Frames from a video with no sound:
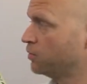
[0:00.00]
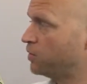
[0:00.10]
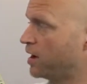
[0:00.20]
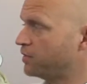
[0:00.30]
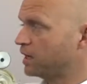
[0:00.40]

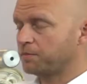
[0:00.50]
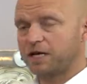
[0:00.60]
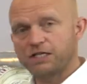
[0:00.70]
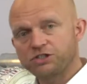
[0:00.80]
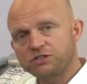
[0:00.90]
We have the
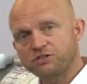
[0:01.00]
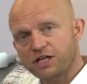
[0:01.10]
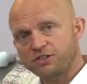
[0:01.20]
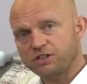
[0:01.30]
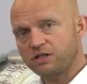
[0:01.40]
lamination
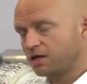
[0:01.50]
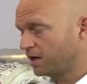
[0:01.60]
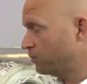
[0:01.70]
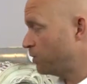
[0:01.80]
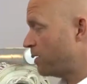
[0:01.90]
station
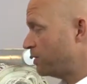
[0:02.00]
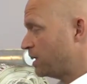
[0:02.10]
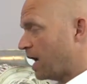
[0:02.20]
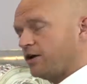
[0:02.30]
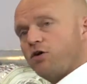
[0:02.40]
and we have the
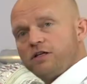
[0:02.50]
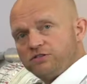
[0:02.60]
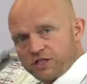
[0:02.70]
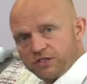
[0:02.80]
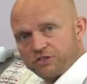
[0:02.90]
die cutting
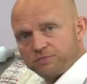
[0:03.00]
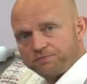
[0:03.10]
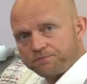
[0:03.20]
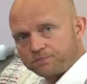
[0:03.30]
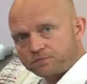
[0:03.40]
station.
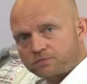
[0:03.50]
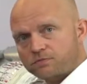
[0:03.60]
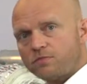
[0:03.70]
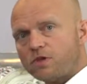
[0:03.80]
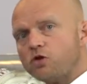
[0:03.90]

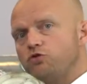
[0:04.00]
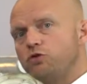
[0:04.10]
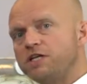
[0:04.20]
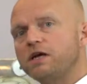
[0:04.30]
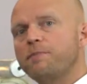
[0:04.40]

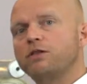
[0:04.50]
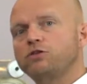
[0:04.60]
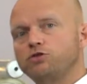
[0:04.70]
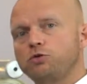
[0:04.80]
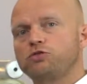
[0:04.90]
Unique about
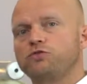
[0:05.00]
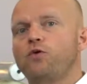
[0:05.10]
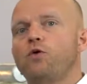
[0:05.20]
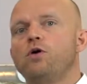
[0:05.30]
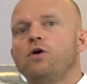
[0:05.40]
the Trojan
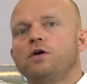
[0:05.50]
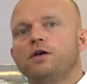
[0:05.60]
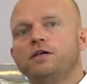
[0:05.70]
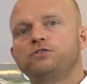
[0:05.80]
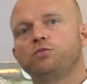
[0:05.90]
4
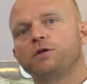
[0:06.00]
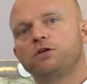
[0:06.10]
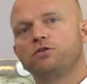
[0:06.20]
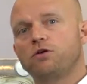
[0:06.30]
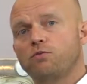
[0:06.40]
is we
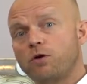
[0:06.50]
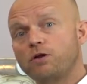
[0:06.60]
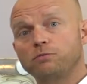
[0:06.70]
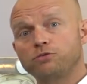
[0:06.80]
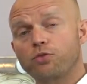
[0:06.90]
can
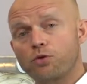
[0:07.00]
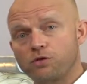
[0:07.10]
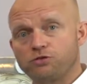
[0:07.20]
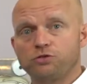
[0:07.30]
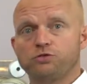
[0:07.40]
run up to
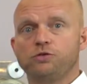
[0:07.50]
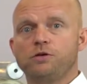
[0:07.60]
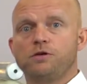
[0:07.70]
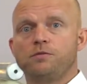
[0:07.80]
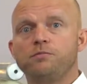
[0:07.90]
32
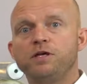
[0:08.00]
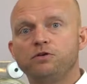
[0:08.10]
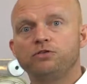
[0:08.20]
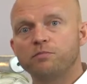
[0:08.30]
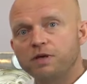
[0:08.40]

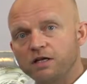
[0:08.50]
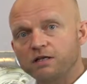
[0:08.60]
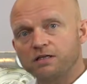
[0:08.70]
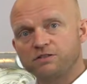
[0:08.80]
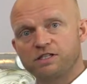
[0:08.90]
meters a
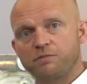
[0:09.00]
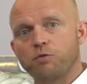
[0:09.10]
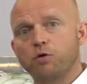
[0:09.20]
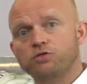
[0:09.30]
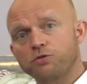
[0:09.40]
minute in
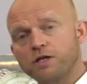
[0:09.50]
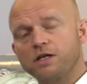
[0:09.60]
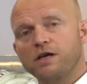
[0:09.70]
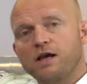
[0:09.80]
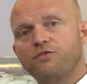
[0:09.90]
semi-rotary
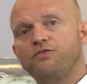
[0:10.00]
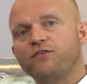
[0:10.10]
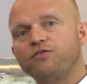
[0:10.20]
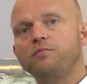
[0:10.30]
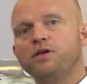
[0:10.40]
and
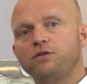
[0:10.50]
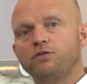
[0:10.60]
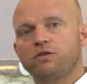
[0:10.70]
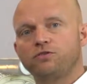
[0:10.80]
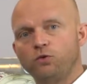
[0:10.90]
50
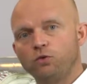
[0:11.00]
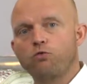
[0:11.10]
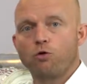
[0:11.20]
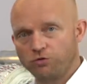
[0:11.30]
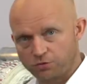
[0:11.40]
meters in full
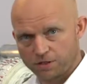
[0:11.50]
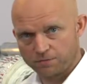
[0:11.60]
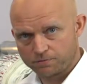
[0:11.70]
rotary.